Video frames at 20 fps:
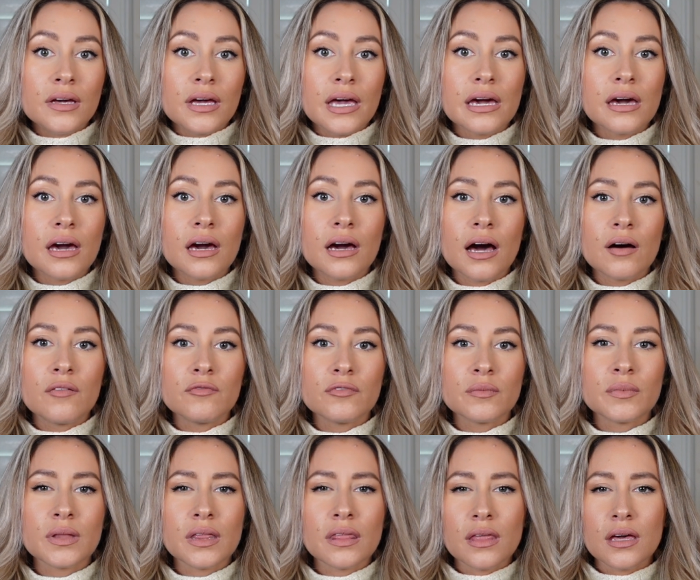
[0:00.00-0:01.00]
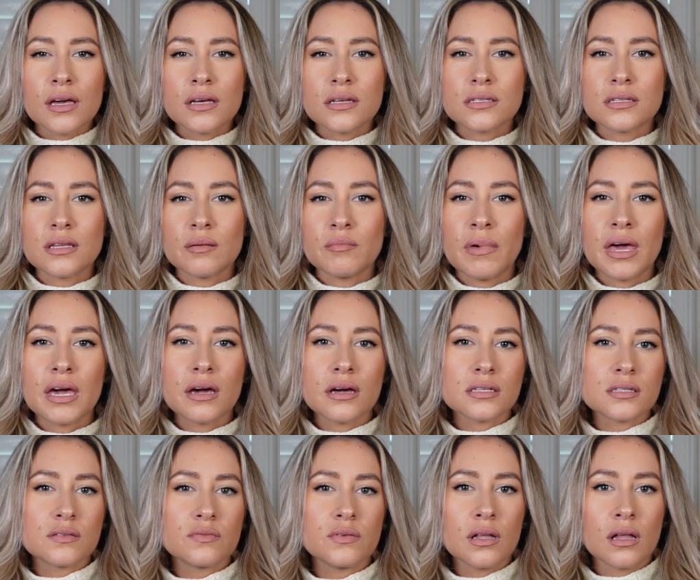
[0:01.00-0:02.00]
It can come from the things that make
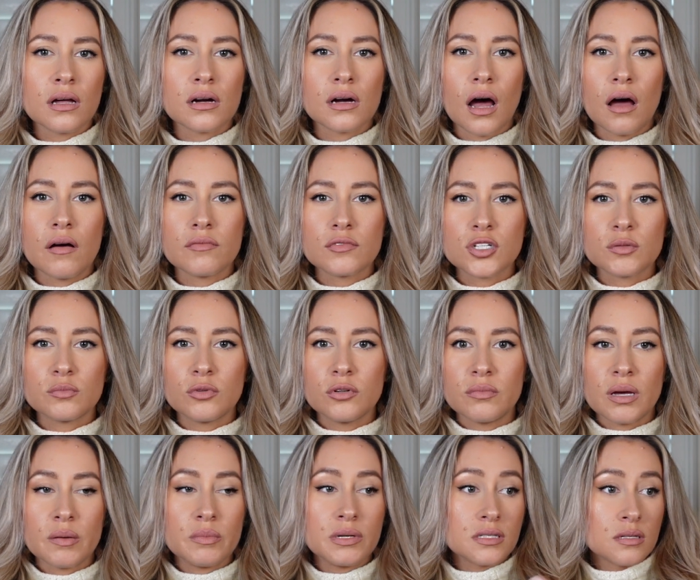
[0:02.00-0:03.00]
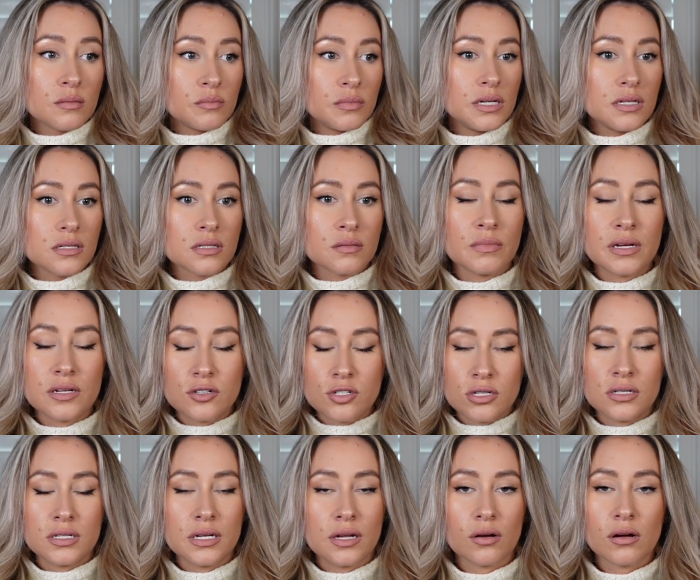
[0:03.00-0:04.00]
us feel uncomfortable. Maybe somebody's
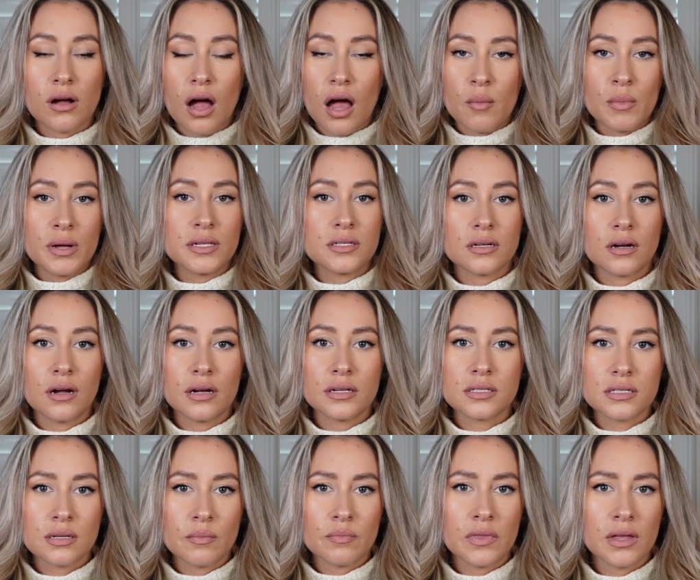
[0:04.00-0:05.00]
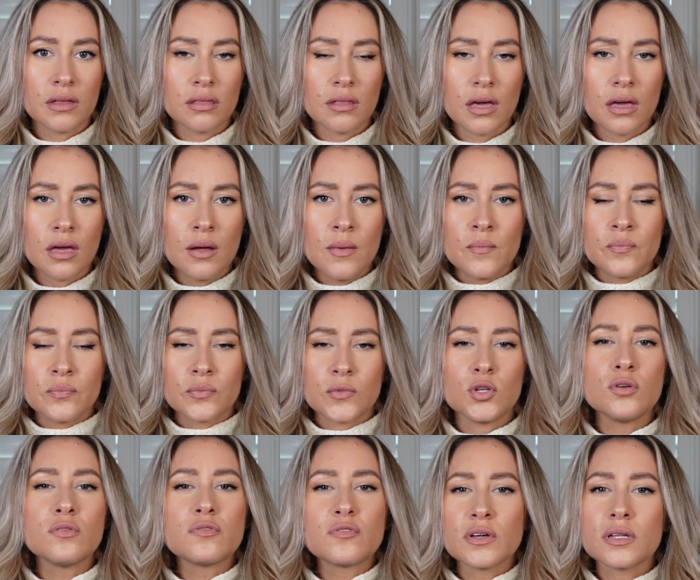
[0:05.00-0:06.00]
mentioned it or commented on something that
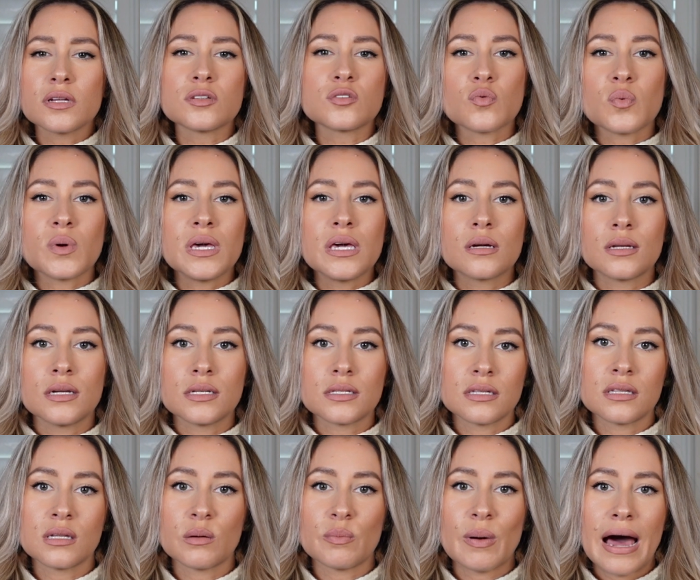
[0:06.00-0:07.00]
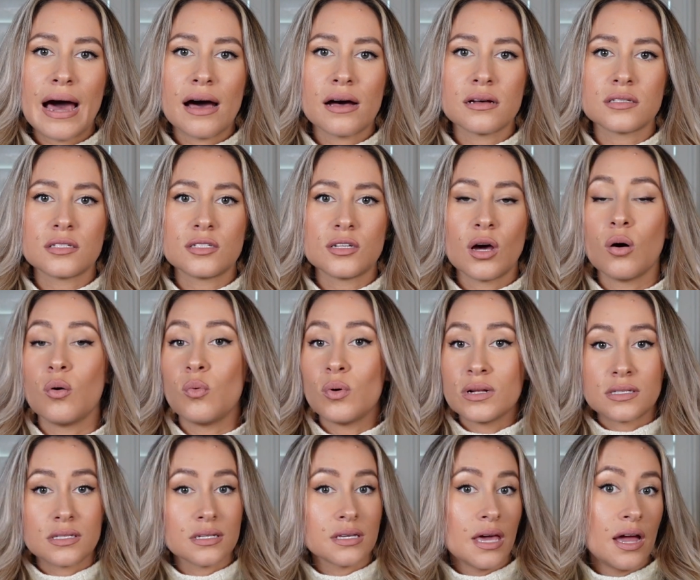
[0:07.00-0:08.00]
you feel is a weakness in the past. So
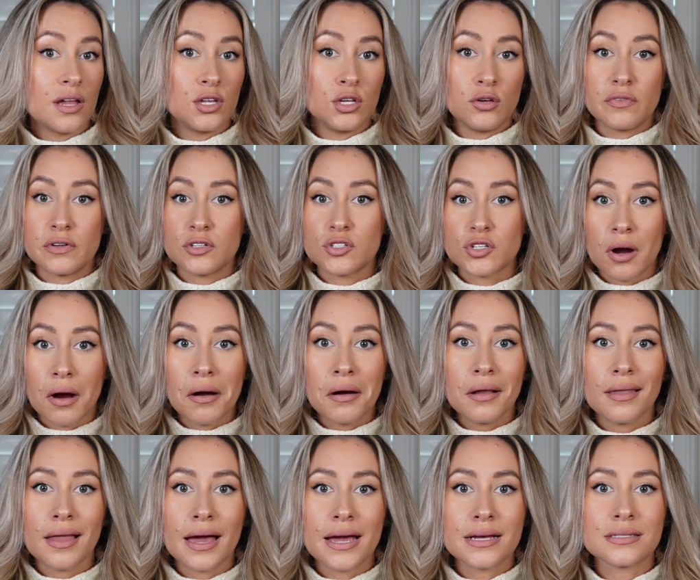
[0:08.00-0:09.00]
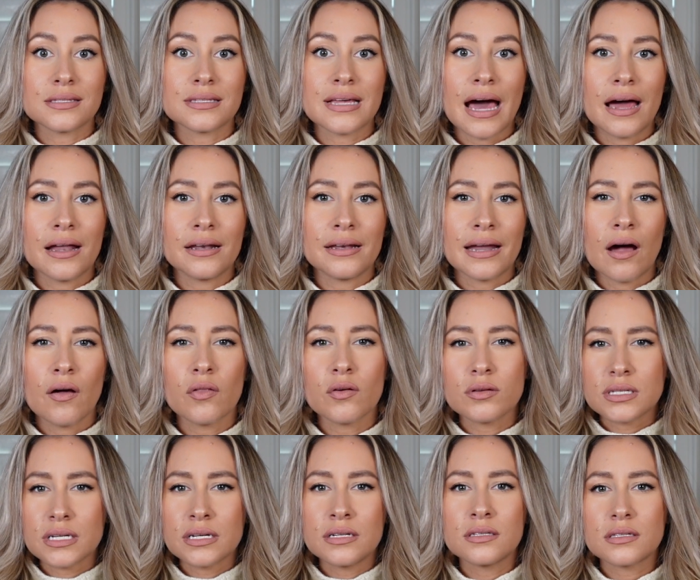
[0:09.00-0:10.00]
once again, you've internalized that. Now
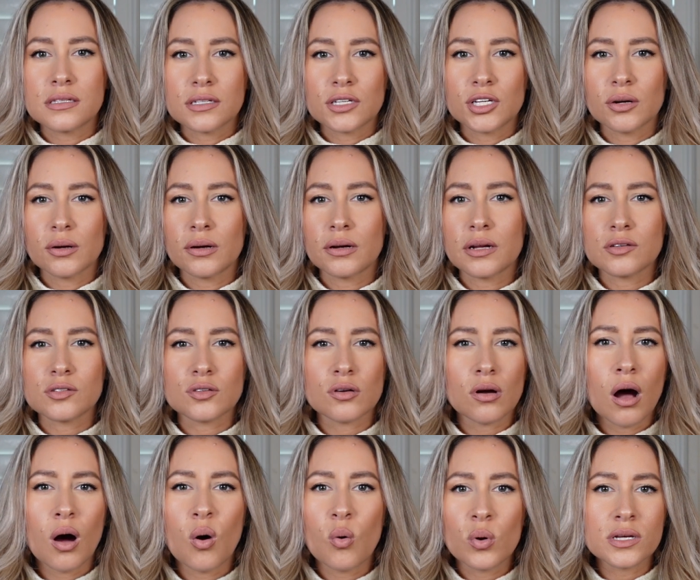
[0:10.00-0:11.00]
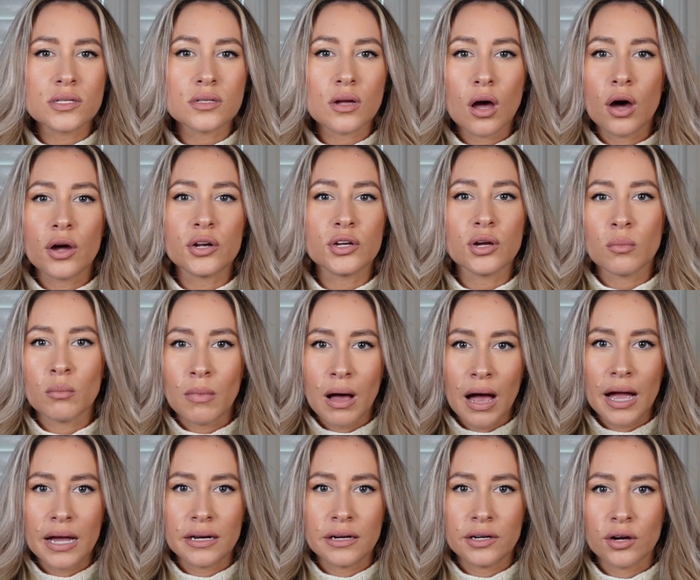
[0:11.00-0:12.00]
those insecurities are always on your
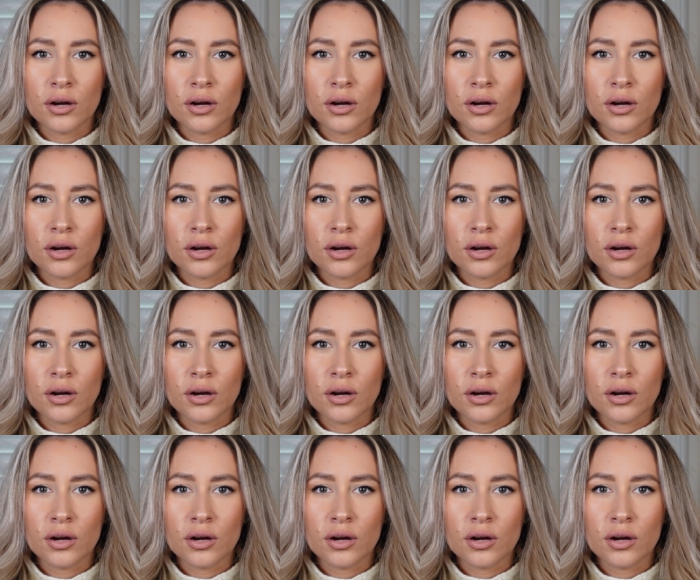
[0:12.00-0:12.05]
mind.